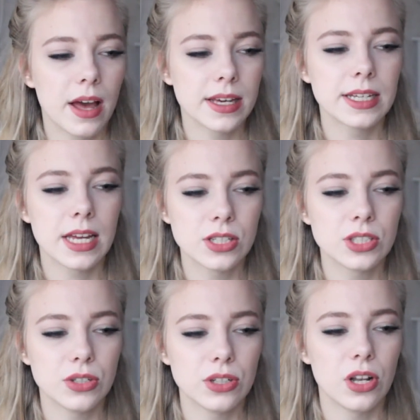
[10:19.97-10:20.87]
I can get a
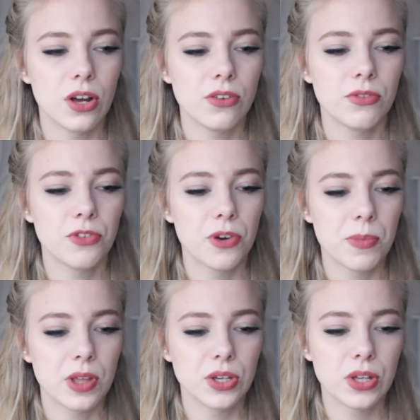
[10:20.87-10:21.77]
student loan
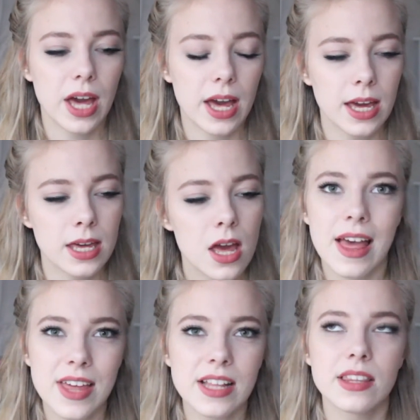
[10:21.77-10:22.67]
from the UK,
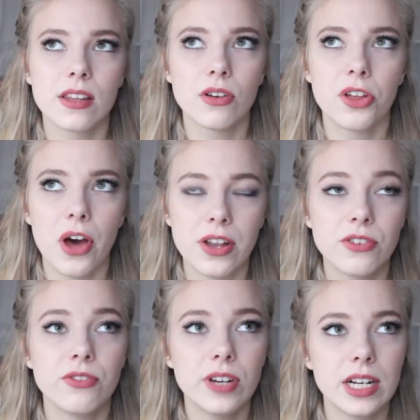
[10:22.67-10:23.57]
and that's
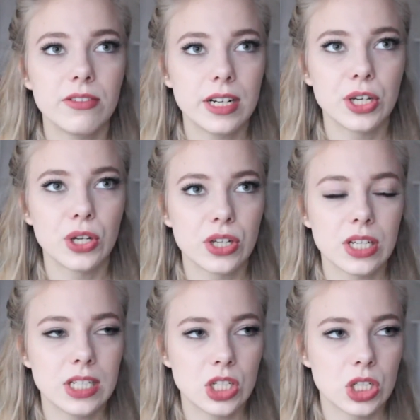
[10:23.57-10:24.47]
under really, really good
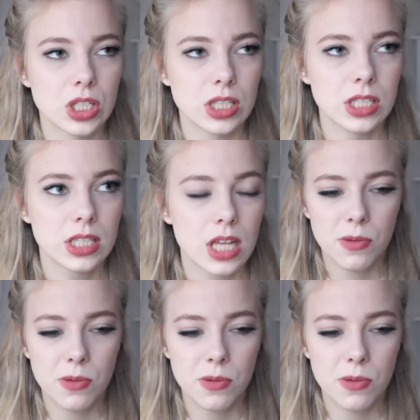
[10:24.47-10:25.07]
conditions.